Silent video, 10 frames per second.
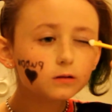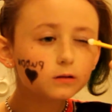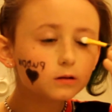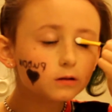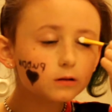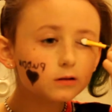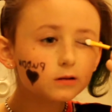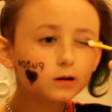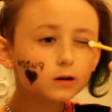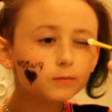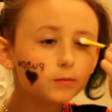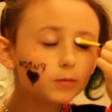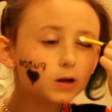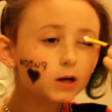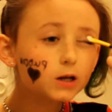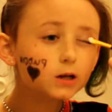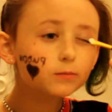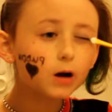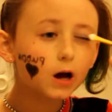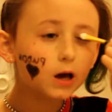Does it look like I'm applying
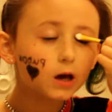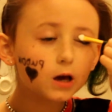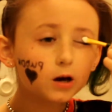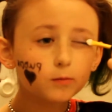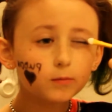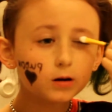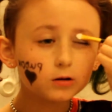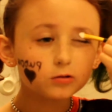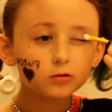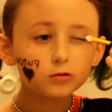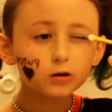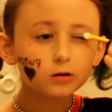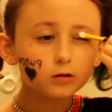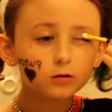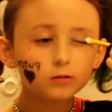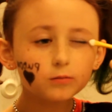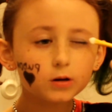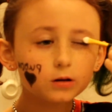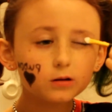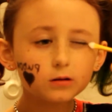it? I am. It's like a little
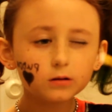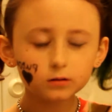bit.